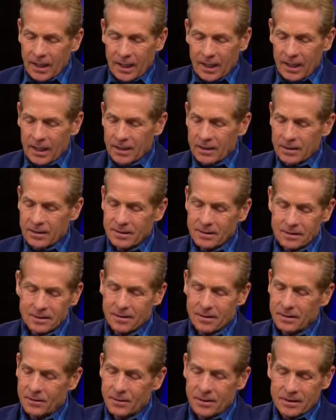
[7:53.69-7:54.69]
And,
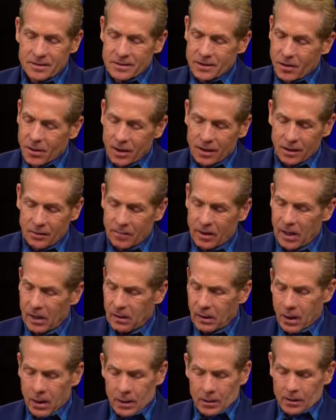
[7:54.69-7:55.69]
he's talking about
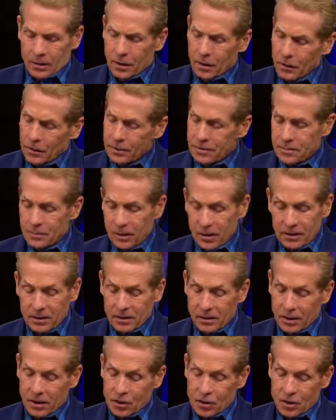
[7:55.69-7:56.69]
none of this
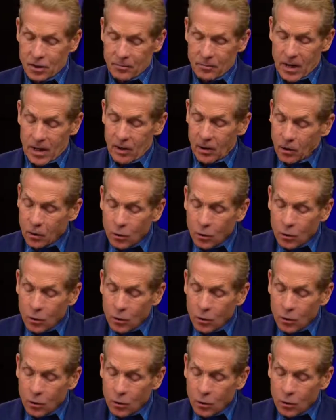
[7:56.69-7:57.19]
speculation about